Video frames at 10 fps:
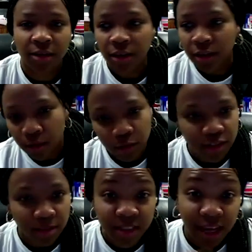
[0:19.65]
lose some
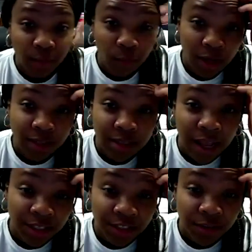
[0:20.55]
tight ones,
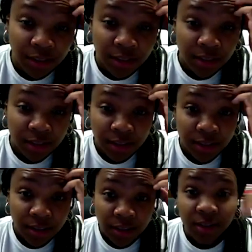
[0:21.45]
not
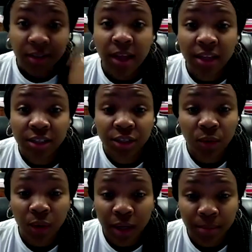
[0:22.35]

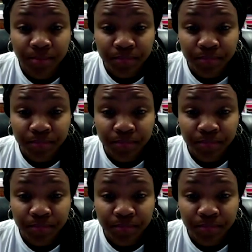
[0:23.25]
show up